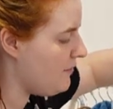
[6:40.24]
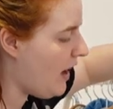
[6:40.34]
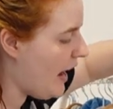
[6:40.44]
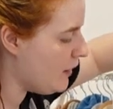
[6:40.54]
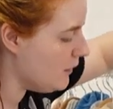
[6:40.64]

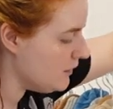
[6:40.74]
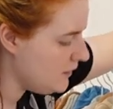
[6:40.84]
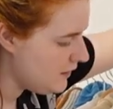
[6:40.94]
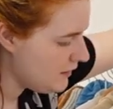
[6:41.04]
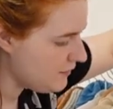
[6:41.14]
Vile.
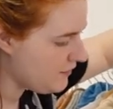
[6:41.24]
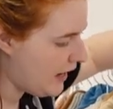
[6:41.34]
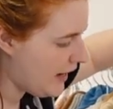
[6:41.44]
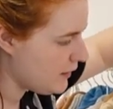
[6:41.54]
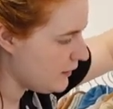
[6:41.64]

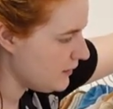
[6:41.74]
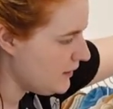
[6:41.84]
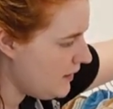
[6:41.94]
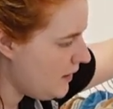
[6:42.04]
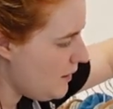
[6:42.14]
Vile.
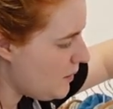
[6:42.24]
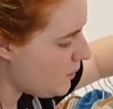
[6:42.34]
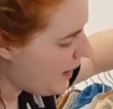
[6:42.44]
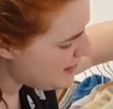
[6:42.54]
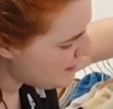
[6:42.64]

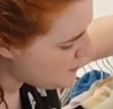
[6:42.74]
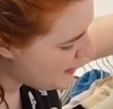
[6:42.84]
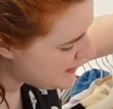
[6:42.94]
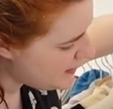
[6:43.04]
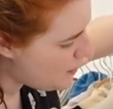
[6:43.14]
Wedding
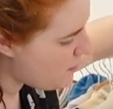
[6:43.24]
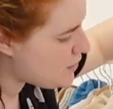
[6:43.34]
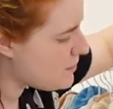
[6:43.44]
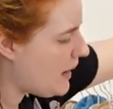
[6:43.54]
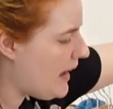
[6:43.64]
dress that no one
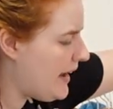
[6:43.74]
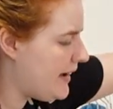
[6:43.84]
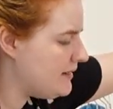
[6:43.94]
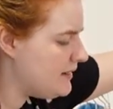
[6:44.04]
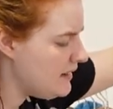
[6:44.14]
should
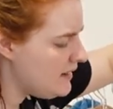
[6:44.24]
buy.